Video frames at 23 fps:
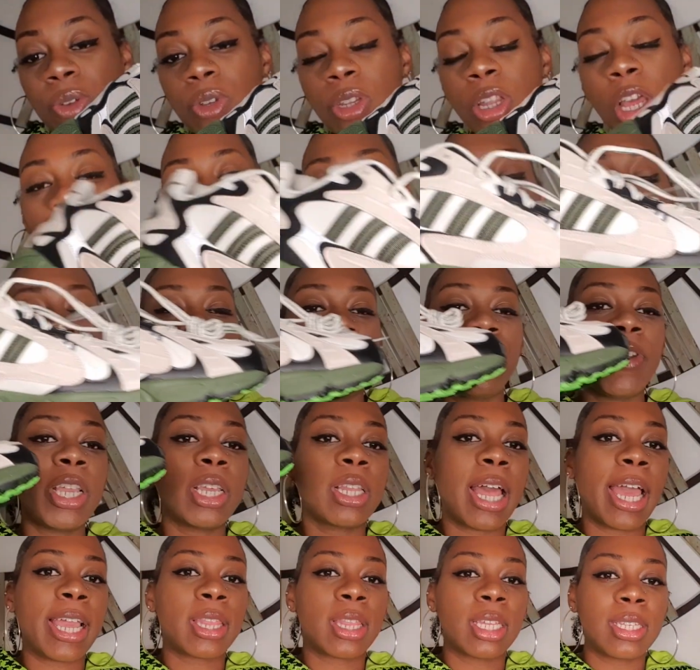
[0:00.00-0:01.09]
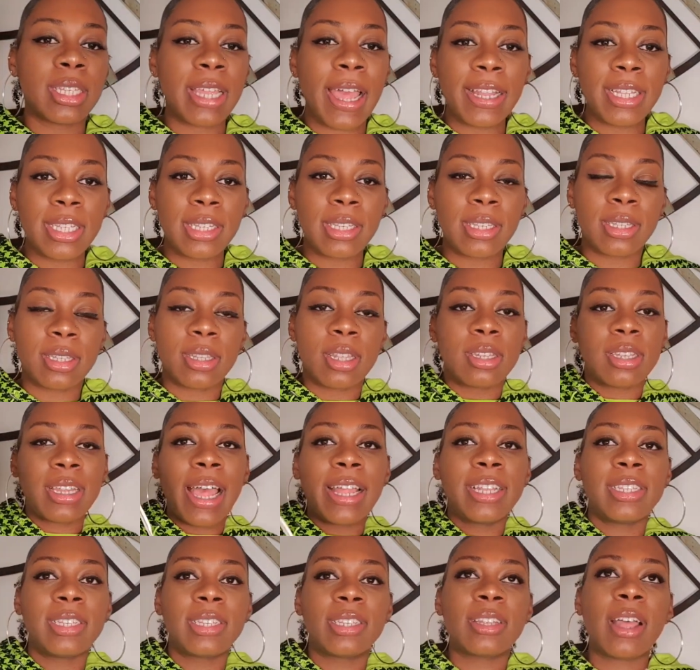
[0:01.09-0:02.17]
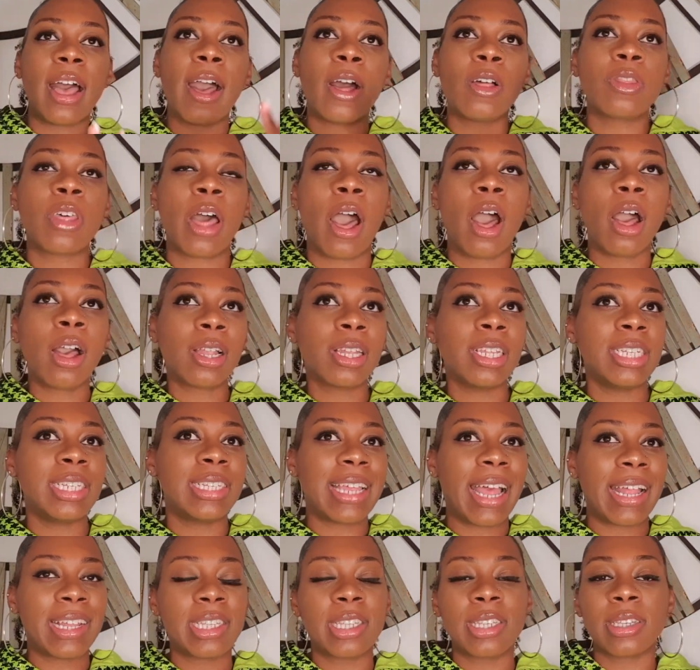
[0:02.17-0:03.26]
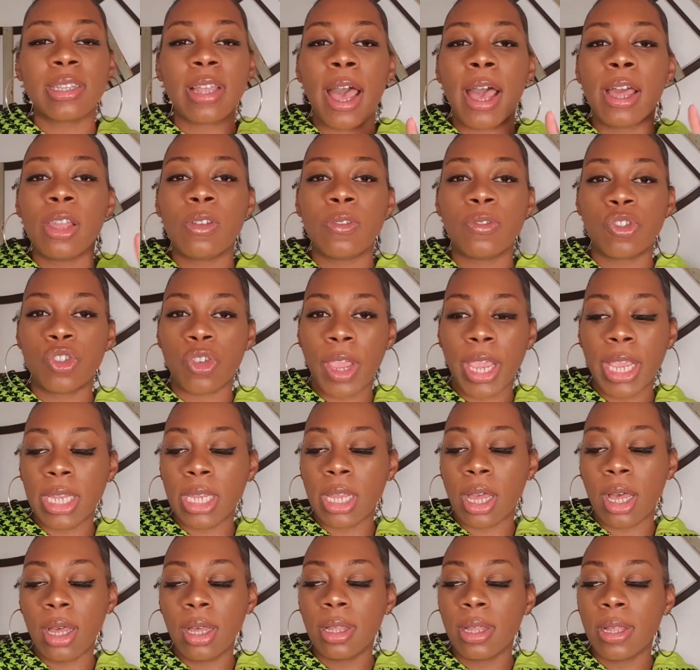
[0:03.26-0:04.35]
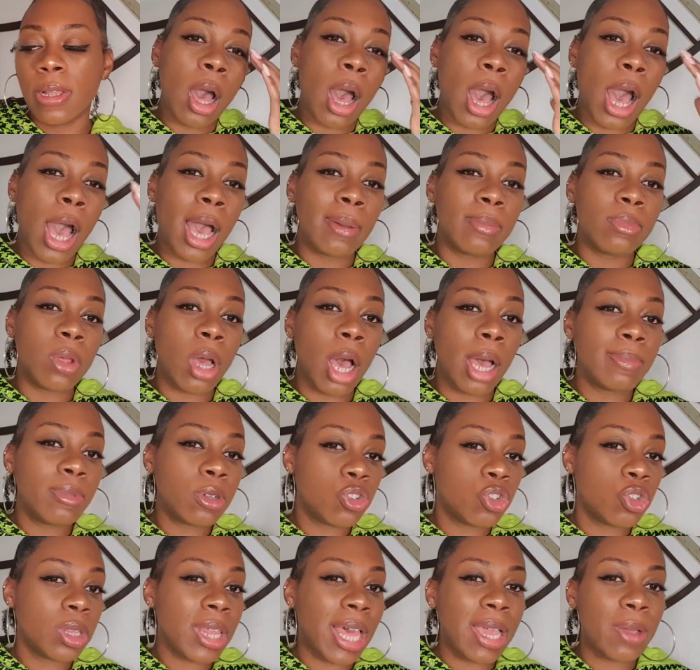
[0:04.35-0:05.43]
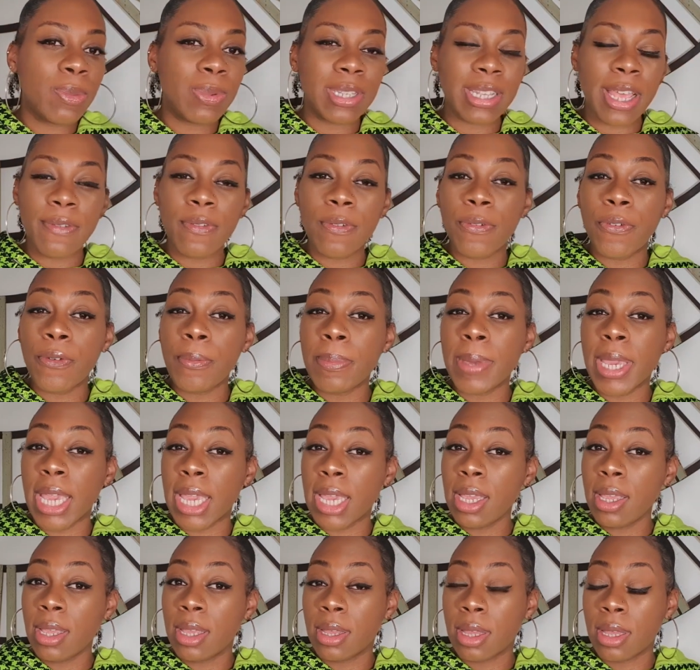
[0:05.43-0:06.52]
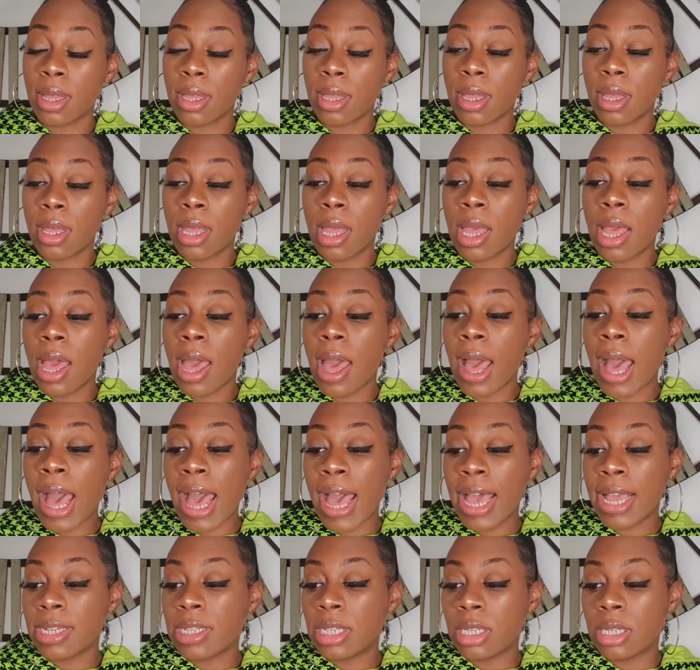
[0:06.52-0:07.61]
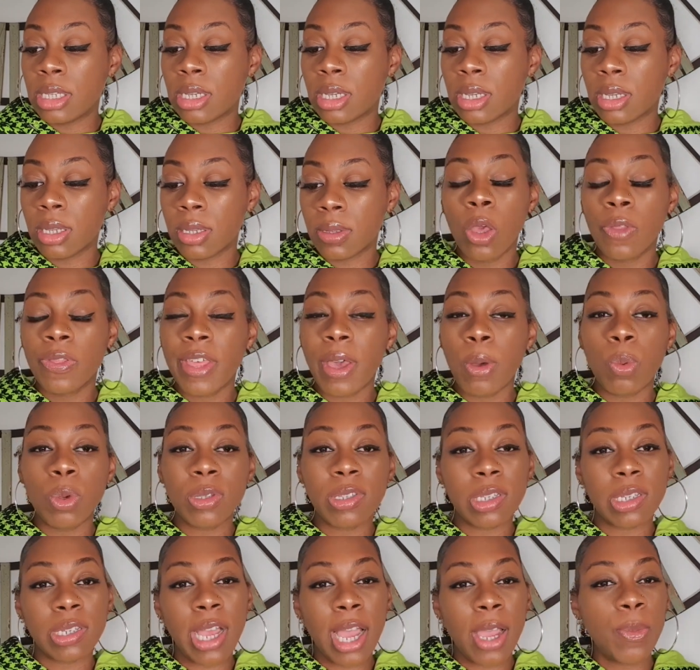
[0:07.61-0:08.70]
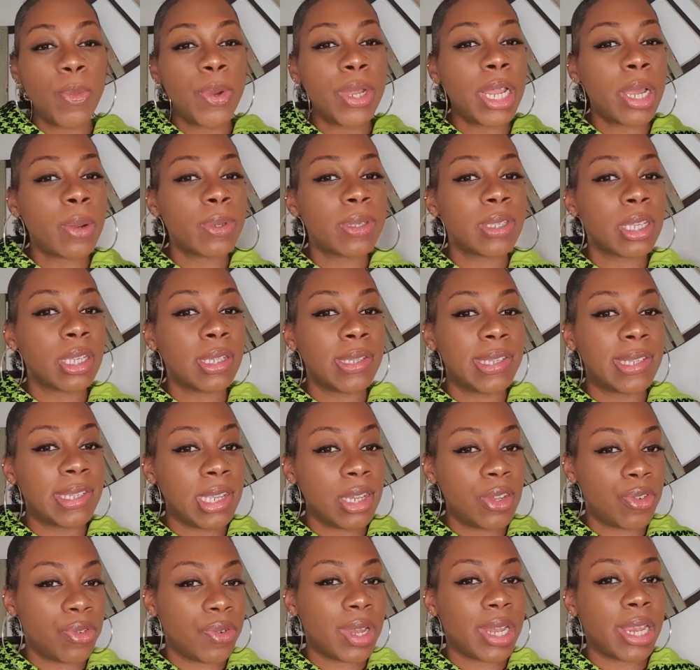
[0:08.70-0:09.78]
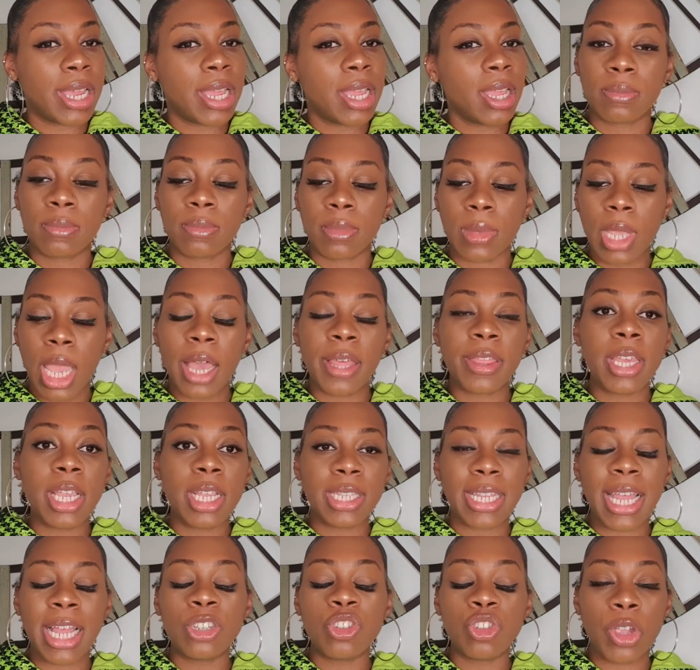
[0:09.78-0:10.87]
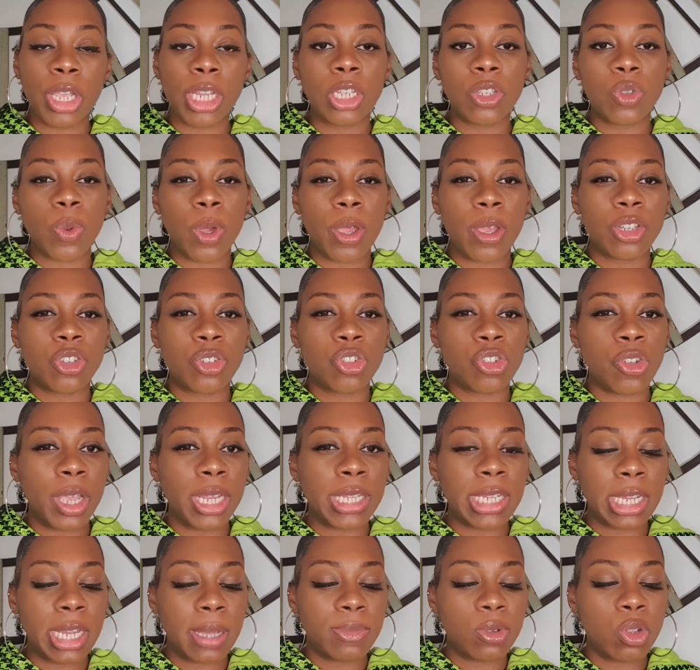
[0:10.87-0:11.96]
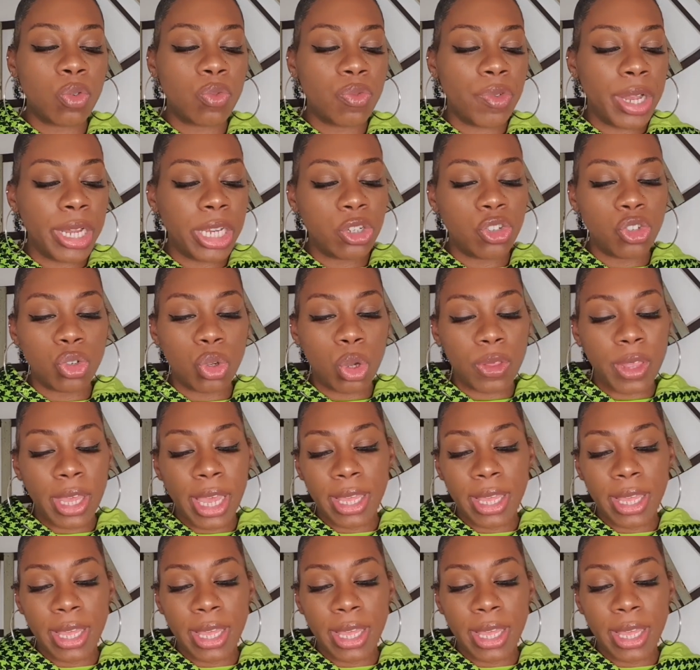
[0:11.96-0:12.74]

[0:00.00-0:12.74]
know. I think like the dad style, the ugly dad style of trainer, I'm not sure that it was ever for me. And there was a time when I was considering it. I think dad trainers were a trend, and I'm not really sure